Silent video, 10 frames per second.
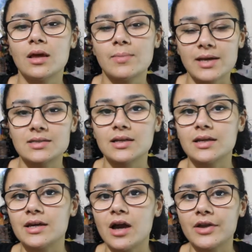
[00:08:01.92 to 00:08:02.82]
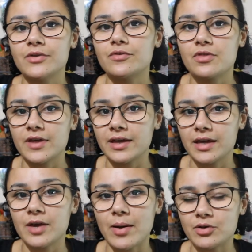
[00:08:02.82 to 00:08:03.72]
Like basically kind of
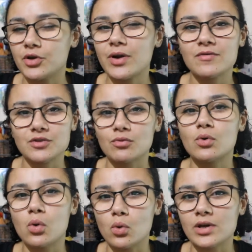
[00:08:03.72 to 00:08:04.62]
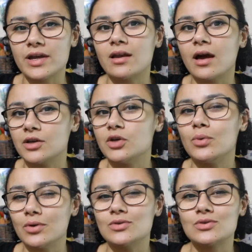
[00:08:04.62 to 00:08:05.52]
thinking about, you don't have to record it like you
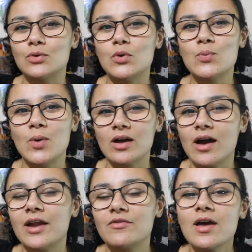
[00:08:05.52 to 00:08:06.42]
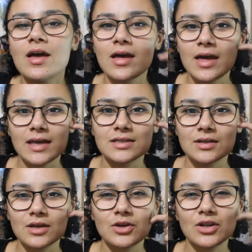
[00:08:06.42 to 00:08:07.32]
would in school, but kind of it's
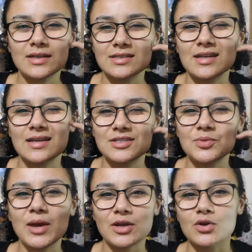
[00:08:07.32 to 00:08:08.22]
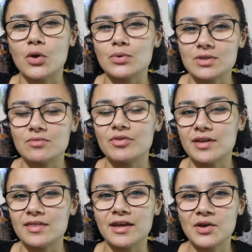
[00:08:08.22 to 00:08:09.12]
a good exercise to make notes and
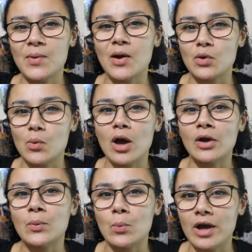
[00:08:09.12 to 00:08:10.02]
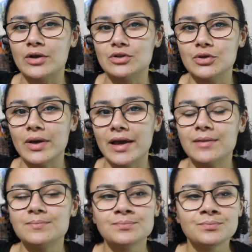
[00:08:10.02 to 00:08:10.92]
really think about your work and why you're doing it.